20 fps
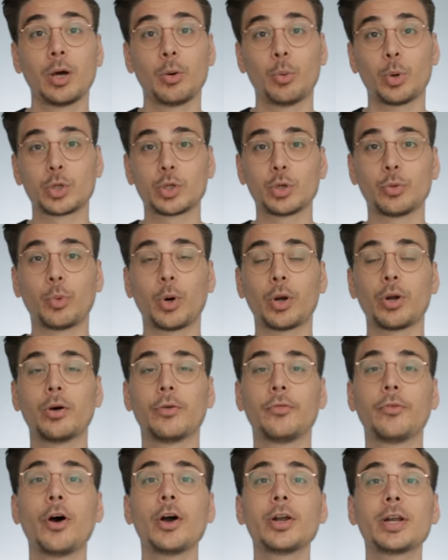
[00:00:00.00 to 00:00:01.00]
What you want to
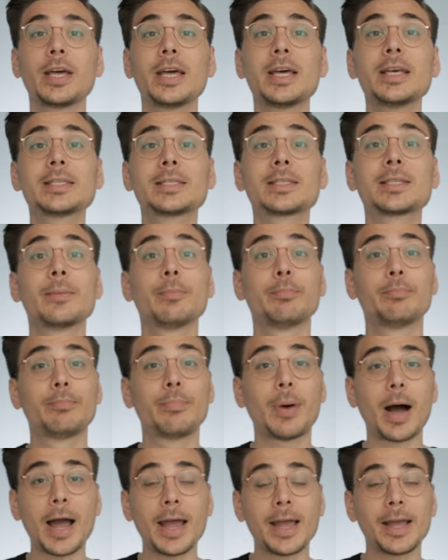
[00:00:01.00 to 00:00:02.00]
avoid is
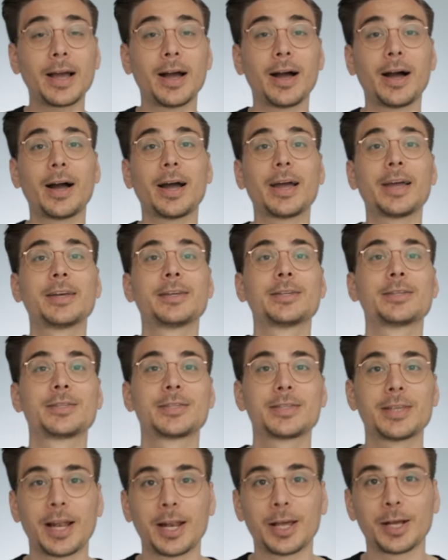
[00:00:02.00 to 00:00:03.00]
buying high,
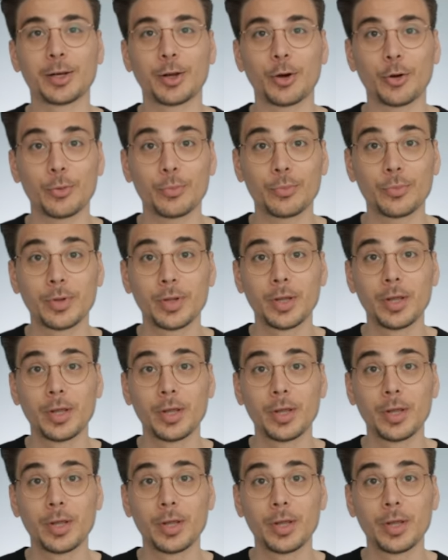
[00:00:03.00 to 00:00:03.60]
selling low.